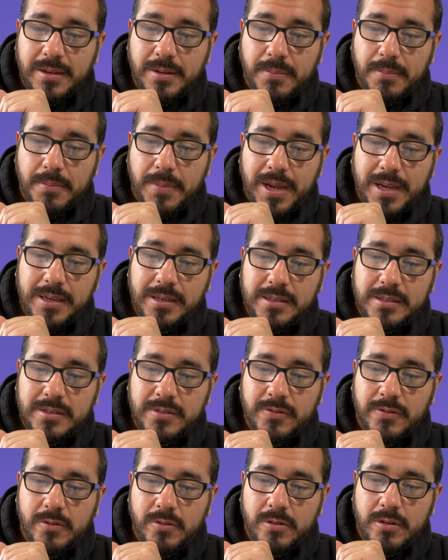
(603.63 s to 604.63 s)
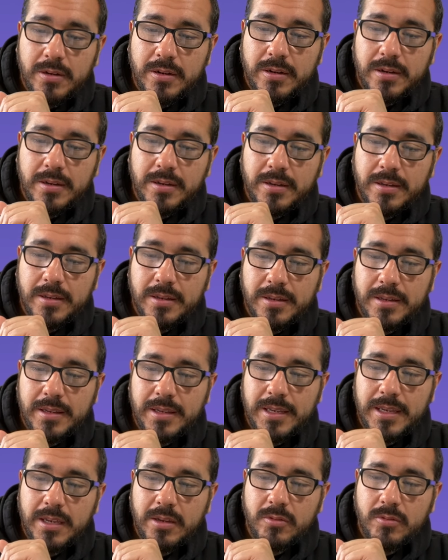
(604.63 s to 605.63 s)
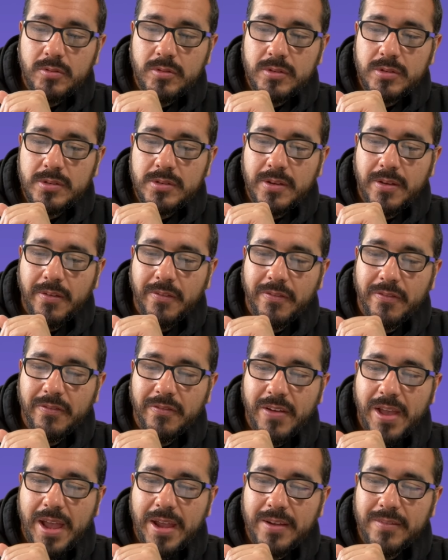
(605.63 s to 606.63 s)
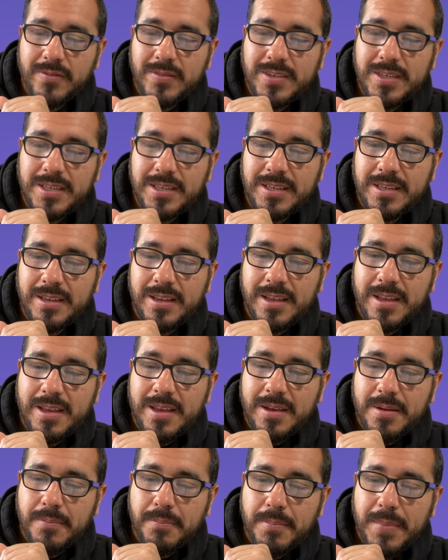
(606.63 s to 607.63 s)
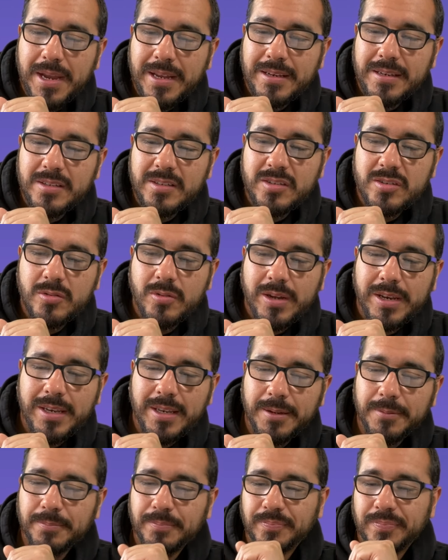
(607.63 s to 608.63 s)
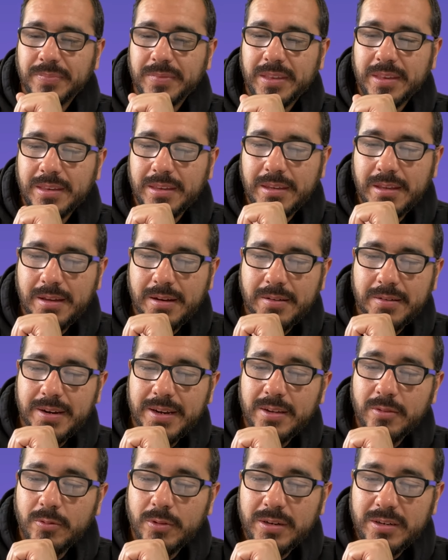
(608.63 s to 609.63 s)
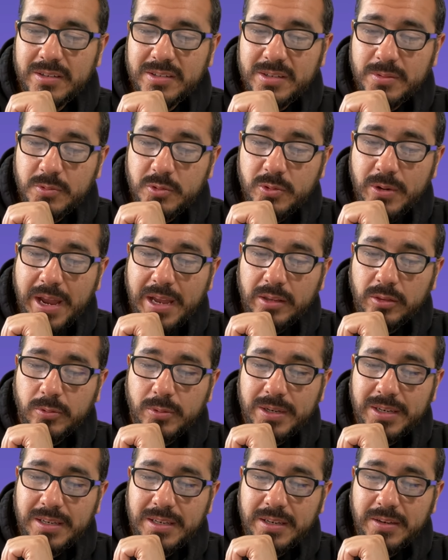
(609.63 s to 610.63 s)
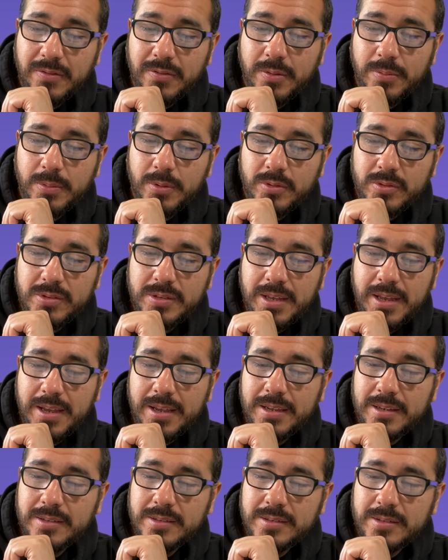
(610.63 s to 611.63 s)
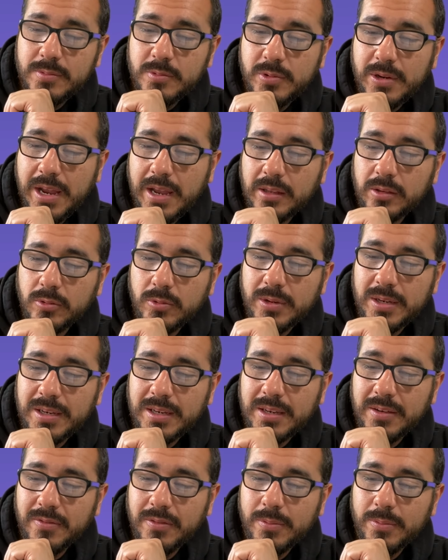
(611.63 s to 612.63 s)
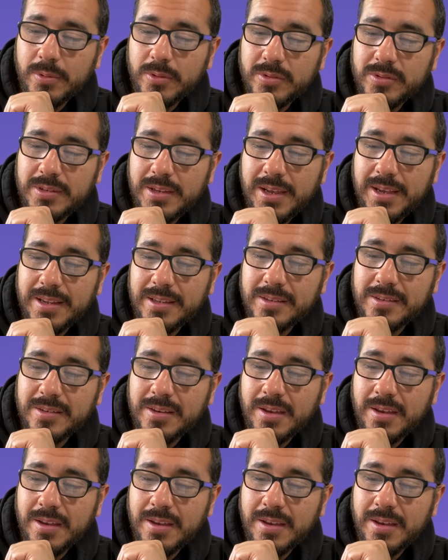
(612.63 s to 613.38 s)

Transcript: minus four equals 5D minus 20. All right, we're gonna subtract 3D from both sides, subtract 3D from both sides,